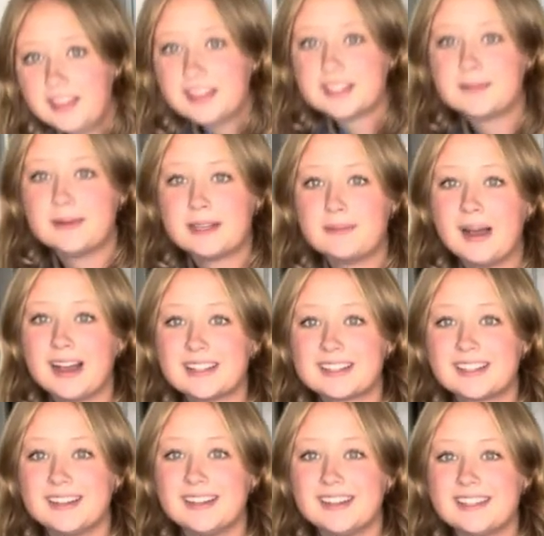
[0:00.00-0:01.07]
This big
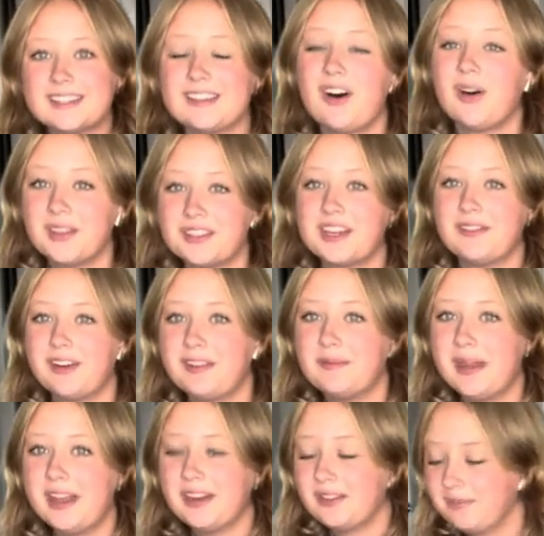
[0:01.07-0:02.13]
basket is all the stuff I've
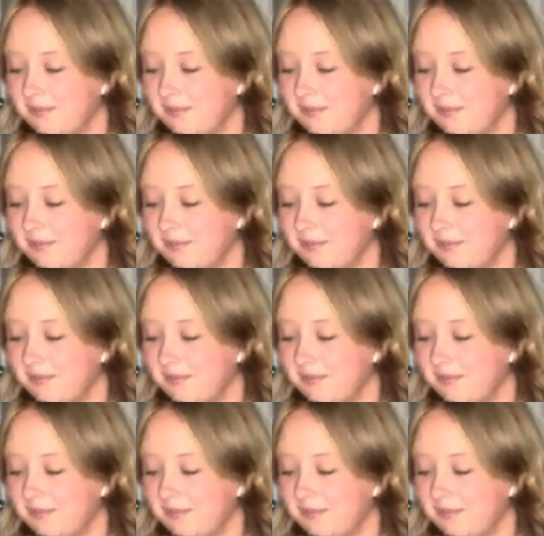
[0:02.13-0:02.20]
made.